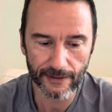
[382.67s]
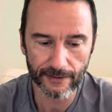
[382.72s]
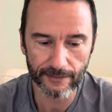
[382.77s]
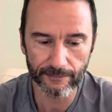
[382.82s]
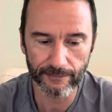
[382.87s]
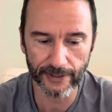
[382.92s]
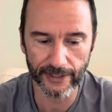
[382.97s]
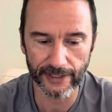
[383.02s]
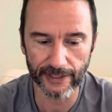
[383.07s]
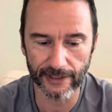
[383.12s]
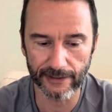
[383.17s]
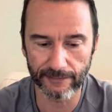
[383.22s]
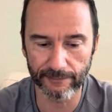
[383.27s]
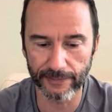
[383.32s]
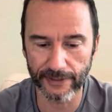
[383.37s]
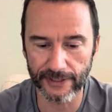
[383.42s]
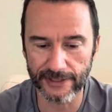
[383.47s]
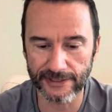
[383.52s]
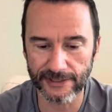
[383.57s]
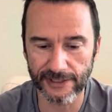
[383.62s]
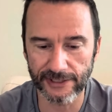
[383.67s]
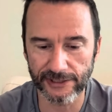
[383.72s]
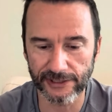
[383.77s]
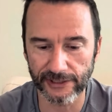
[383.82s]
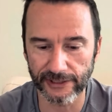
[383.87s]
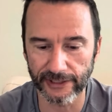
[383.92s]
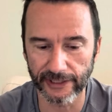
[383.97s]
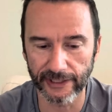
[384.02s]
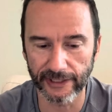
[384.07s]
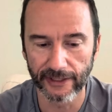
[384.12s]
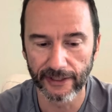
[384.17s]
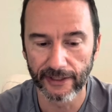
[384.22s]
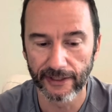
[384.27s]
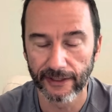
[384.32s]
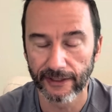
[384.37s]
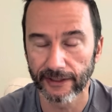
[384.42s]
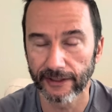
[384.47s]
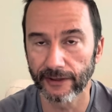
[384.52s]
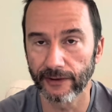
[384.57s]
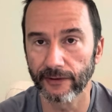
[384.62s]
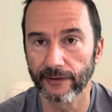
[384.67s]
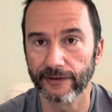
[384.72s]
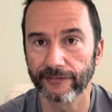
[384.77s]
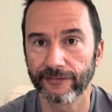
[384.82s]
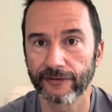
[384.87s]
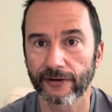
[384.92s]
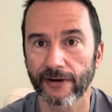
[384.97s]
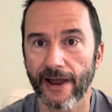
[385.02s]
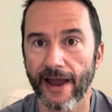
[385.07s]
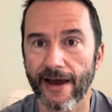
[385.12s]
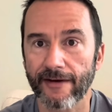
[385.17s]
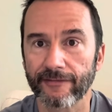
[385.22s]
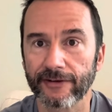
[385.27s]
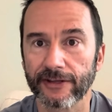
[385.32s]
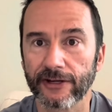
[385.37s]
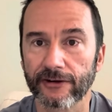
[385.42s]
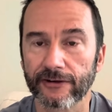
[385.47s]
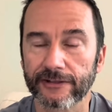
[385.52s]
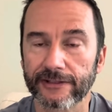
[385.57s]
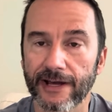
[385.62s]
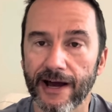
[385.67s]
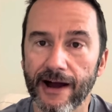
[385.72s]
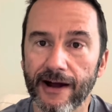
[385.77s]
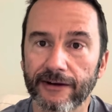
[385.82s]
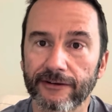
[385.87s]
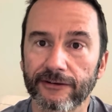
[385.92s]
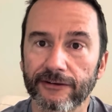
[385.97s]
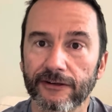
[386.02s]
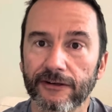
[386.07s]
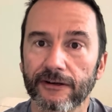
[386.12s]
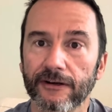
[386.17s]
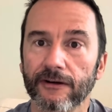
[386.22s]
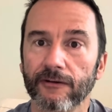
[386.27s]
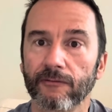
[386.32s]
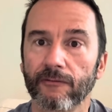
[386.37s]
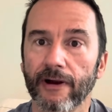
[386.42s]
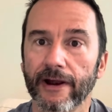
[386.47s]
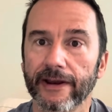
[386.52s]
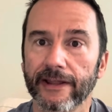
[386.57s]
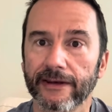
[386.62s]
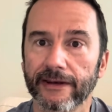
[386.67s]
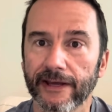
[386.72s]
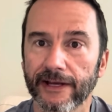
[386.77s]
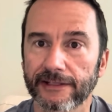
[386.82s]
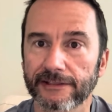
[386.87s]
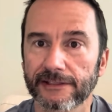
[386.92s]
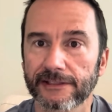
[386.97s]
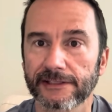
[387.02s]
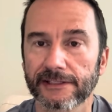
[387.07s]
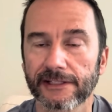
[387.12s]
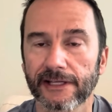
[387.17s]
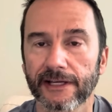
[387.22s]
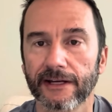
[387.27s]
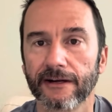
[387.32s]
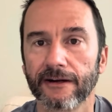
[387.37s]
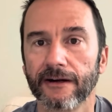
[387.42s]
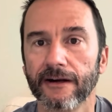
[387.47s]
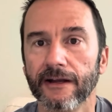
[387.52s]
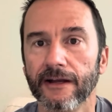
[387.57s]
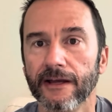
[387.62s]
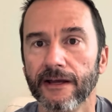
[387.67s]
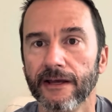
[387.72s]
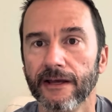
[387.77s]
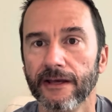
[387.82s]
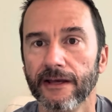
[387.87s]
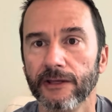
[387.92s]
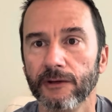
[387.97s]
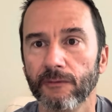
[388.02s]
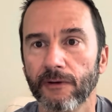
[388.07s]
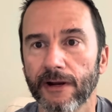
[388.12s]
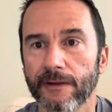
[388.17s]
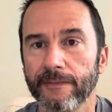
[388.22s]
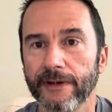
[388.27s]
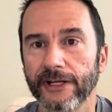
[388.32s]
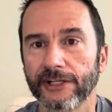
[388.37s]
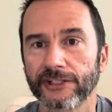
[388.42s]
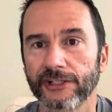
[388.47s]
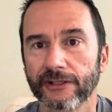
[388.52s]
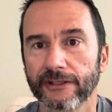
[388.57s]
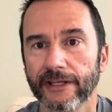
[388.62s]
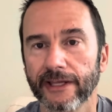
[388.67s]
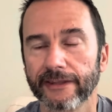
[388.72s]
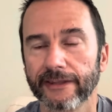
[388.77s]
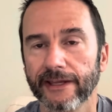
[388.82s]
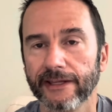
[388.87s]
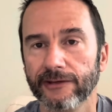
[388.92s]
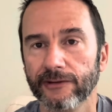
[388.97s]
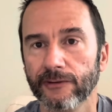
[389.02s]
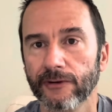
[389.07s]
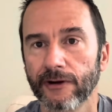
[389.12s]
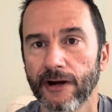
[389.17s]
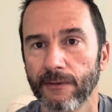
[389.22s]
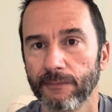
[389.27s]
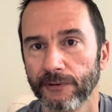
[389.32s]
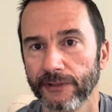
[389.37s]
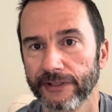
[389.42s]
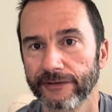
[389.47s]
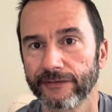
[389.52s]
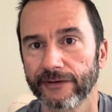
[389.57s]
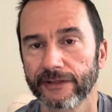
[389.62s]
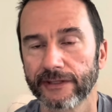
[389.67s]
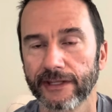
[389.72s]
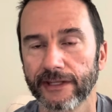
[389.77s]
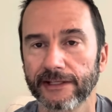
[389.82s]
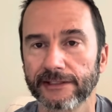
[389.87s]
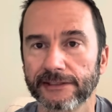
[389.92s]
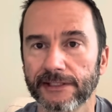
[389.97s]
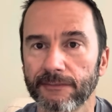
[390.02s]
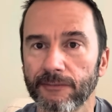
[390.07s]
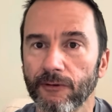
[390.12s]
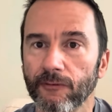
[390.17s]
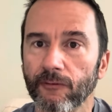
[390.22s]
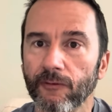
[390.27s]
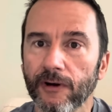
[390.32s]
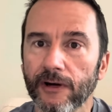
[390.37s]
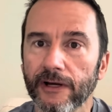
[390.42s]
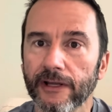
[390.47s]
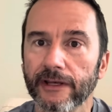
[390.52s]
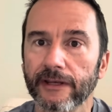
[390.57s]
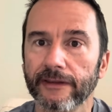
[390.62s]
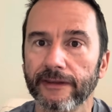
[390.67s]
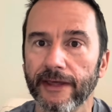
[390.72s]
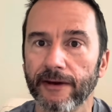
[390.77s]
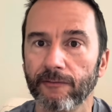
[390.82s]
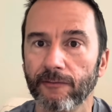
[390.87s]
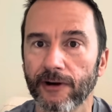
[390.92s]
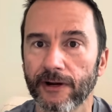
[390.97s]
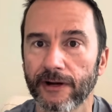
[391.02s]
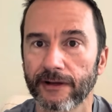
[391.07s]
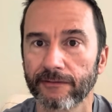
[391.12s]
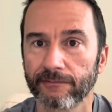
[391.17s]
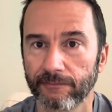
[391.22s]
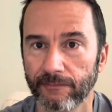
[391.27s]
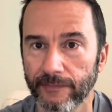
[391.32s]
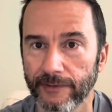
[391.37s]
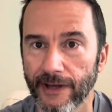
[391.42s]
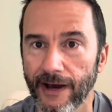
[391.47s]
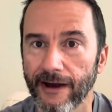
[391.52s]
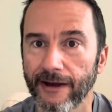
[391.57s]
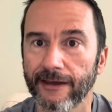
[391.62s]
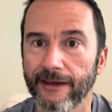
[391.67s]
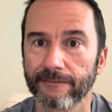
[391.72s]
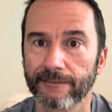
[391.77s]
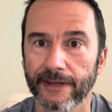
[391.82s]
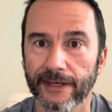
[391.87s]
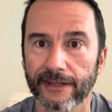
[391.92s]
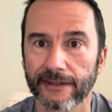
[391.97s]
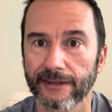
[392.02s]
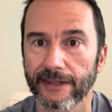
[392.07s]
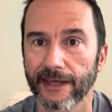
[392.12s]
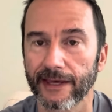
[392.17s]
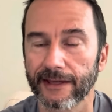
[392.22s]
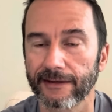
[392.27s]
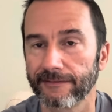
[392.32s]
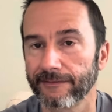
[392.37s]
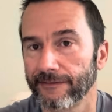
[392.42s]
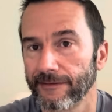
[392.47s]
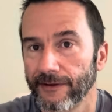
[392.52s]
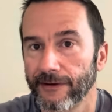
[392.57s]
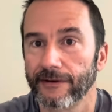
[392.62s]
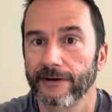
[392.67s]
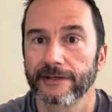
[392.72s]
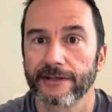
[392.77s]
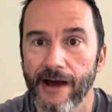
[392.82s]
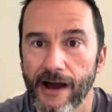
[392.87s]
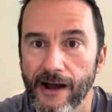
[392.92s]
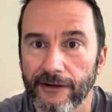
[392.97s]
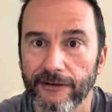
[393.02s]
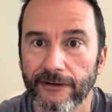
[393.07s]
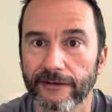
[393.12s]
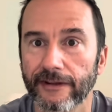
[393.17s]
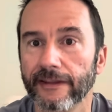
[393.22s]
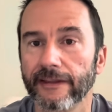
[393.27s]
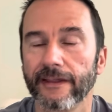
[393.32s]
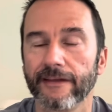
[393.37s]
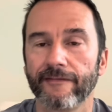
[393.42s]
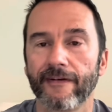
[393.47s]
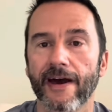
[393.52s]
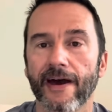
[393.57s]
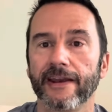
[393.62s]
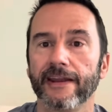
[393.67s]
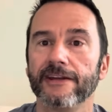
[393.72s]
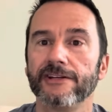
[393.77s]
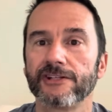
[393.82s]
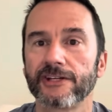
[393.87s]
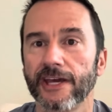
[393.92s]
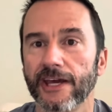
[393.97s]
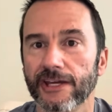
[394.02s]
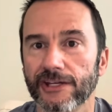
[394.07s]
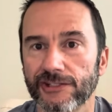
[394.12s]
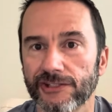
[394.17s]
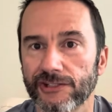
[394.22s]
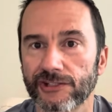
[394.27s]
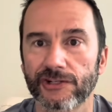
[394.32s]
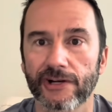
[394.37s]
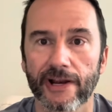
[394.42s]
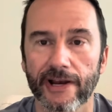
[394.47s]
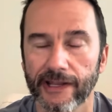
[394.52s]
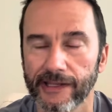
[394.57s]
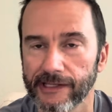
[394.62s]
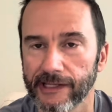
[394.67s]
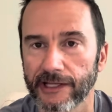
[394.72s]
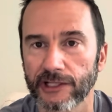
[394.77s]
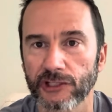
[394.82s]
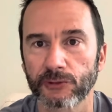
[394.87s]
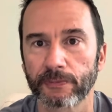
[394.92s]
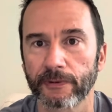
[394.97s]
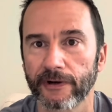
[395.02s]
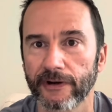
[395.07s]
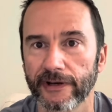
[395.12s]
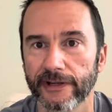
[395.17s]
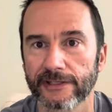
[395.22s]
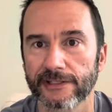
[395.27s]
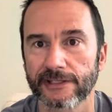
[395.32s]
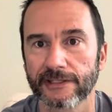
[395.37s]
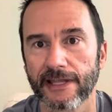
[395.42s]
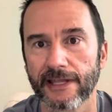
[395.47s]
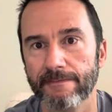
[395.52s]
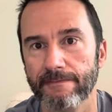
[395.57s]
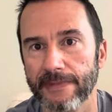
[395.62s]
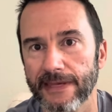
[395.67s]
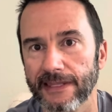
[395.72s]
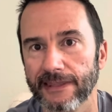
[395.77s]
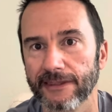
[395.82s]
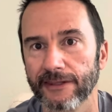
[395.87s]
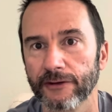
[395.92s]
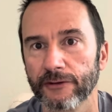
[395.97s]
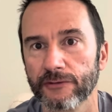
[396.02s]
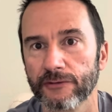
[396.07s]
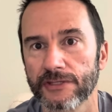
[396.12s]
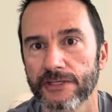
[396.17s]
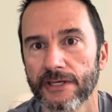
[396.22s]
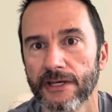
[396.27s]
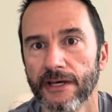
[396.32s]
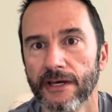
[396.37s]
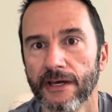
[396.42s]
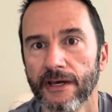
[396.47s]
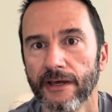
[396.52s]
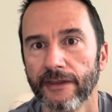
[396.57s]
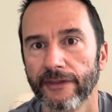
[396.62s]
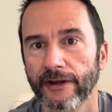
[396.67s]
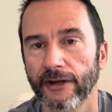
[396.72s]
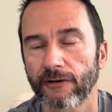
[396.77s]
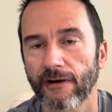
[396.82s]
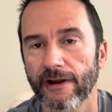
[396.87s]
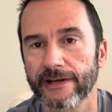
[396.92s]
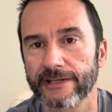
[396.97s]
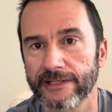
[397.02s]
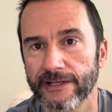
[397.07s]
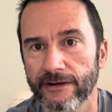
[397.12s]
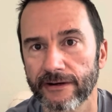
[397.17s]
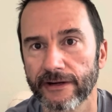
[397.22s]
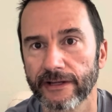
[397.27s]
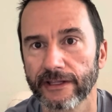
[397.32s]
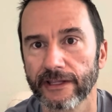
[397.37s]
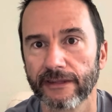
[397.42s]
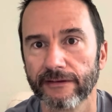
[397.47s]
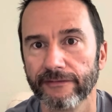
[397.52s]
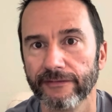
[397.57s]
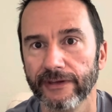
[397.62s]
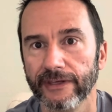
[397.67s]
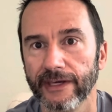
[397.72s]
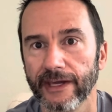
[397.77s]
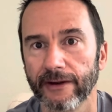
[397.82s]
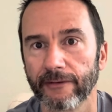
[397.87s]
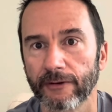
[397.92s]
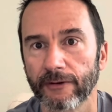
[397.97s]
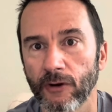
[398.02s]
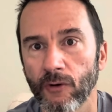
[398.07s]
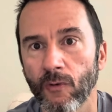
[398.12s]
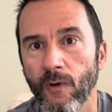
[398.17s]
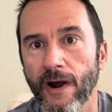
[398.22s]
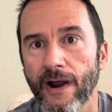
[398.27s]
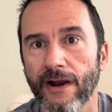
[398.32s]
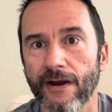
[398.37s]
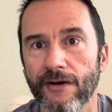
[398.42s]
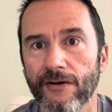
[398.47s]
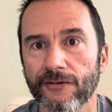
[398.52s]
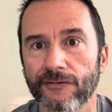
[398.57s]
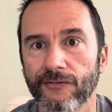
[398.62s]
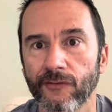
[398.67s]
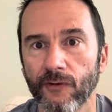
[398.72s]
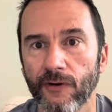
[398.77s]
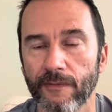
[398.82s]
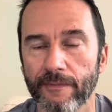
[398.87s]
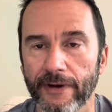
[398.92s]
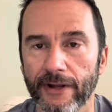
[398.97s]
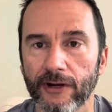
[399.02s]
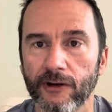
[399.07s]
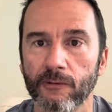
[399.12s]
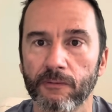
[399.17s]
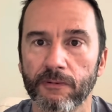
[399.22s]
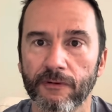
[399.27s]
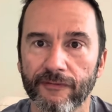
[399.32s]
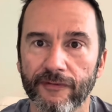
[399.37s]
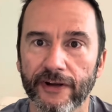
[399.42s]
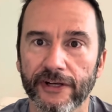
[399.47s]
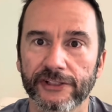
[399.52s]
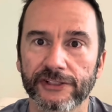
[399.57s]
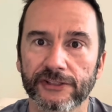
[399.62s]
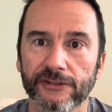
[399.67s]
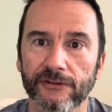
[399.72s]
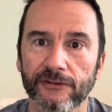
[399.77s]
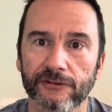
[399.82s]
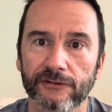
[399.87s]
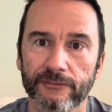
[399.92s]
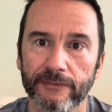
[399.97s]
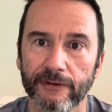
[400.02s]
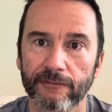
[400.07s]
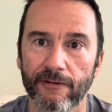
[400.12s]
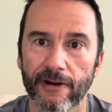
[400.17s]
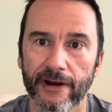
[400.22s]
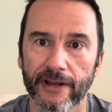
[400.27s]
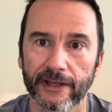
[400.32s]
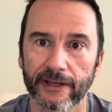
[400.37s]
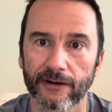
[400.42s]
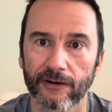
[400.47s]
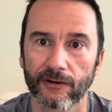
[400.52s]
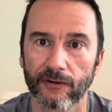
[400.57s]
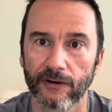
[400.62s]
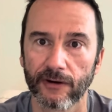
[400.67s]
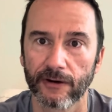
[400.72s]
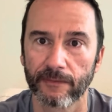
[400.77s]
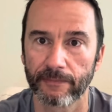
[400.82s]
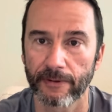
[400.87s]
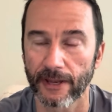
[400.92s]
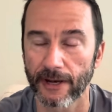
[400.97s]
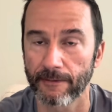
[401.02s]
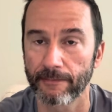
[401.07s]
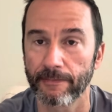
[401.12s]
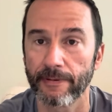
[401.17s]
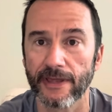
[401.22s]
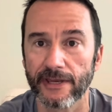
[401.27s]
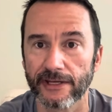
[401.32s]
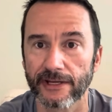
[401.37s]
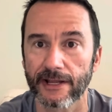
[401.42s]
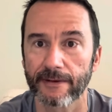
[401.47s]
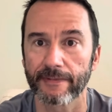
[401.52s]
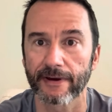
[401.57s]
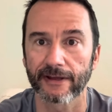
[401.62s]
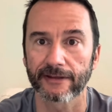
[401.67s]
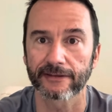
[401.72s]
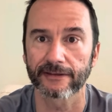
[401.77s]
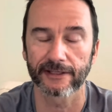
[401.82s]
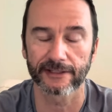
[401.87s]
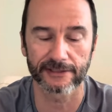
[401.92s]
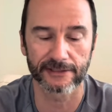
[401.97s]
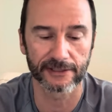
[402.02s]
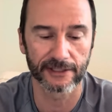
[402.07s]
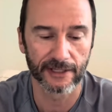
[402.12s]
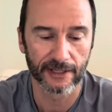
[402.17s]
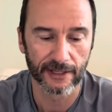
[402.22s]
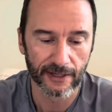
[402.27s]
But essentially, if you're having your doctor write a Nexus letter, you want to make sure that they do a couple different things. Number one, they want to document that they're a doctor, that they've had education, training, and experience, and they meet the criteria that the VA requires for a medical professional to be writing an opinion about this.